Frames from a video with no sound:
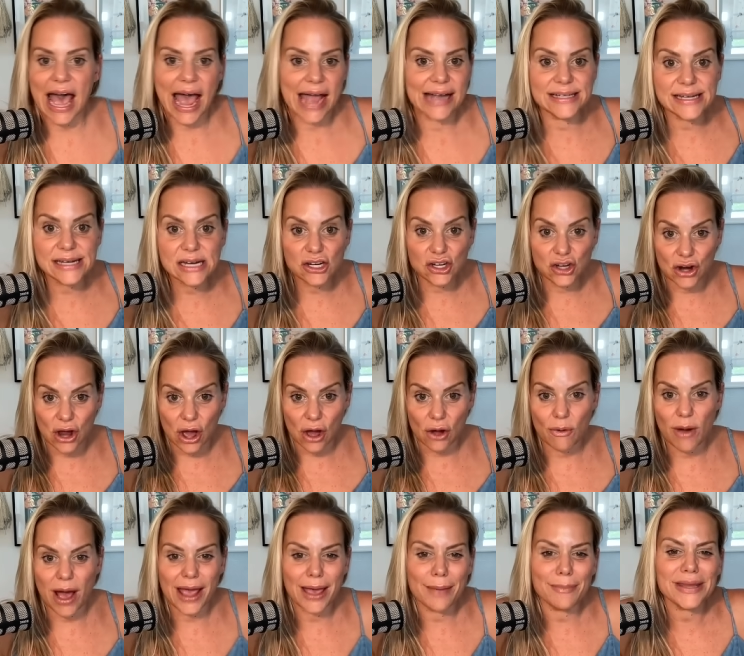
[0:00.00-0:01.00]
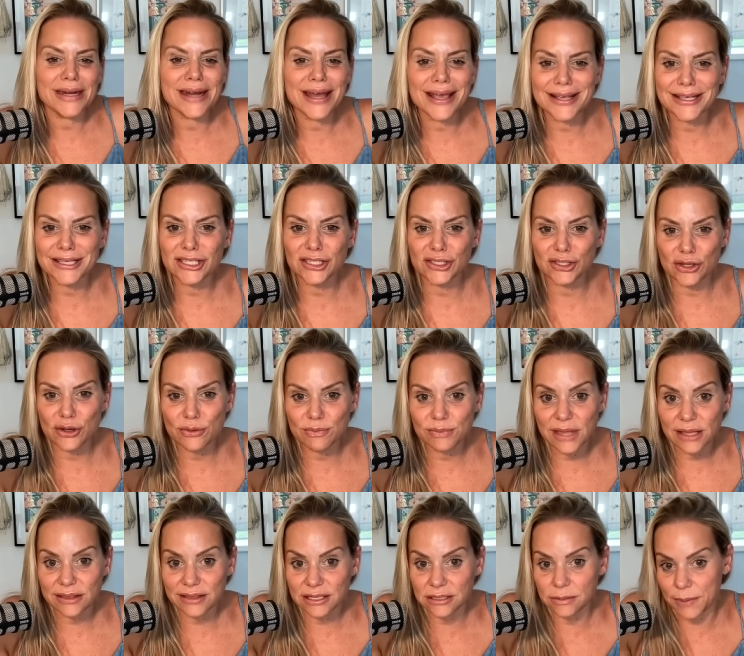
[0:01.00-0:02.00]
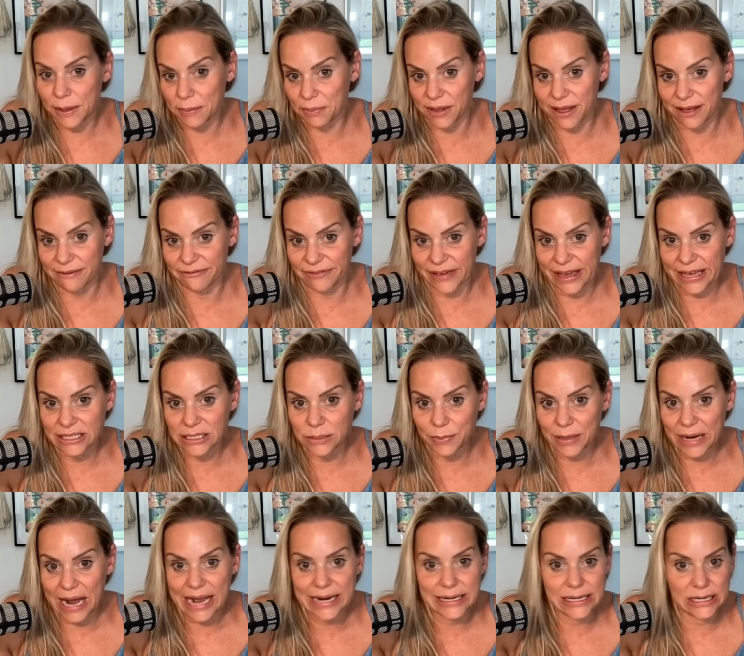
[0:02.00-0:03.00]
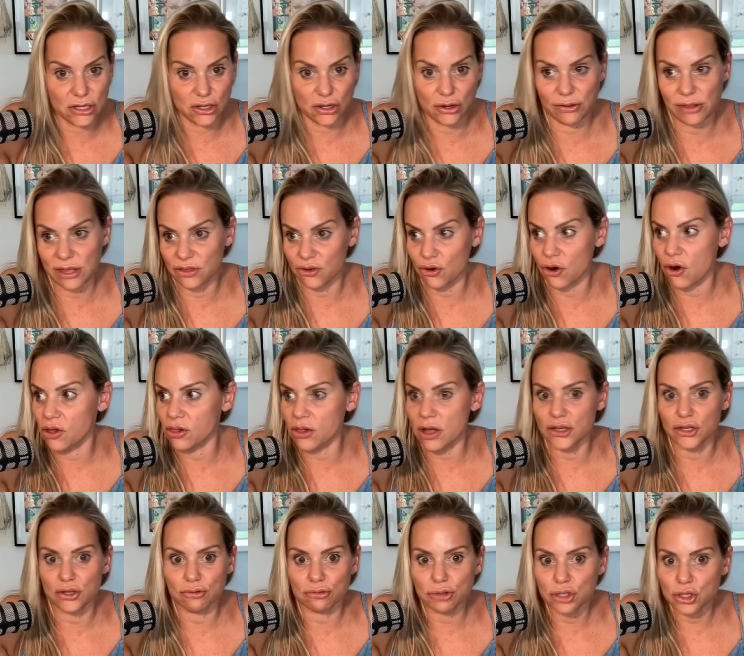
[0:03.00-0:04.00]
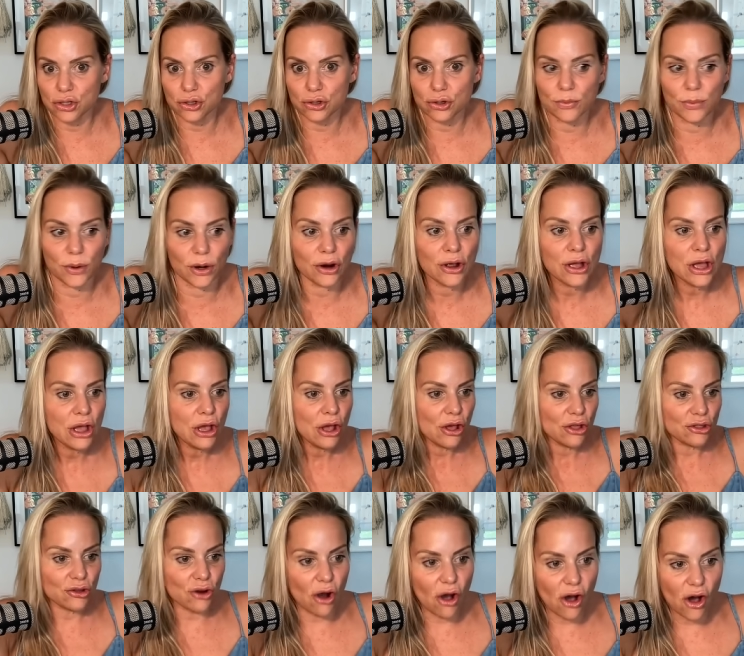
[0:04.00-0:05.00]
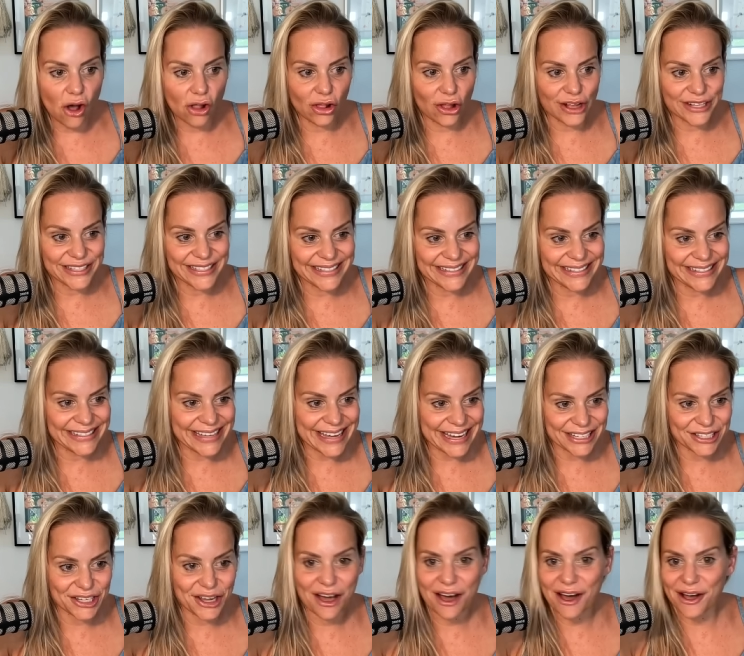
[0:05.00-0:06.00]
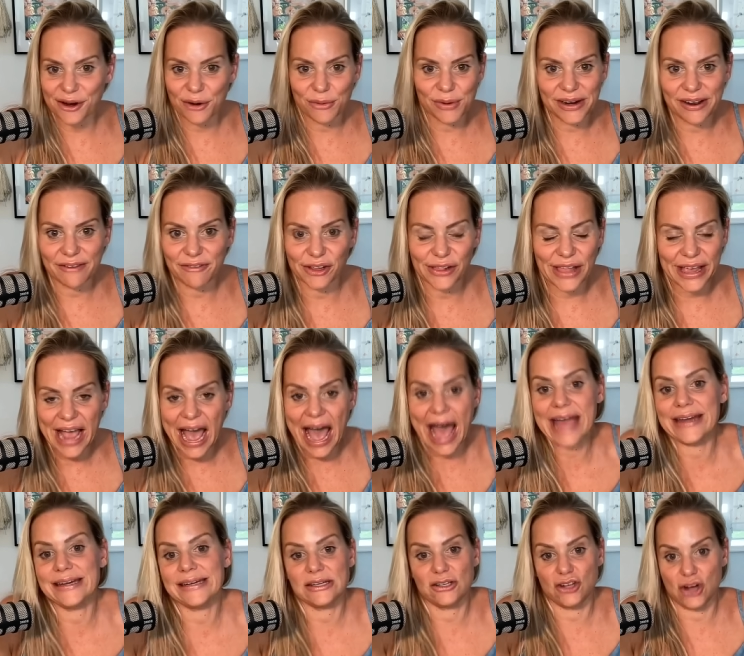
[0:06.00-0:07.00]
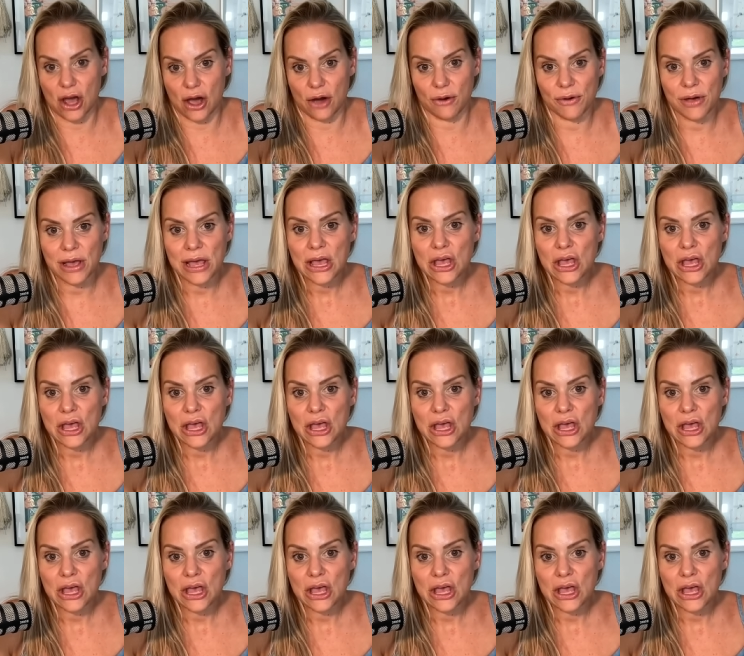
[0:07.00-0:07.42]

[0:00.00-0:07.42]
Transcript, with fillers: I didn't know. I mean, I assumed that these people have fans, but I didn't know that they're all on YouTube or they're all on TikTok or whatever. Like, I didn't know.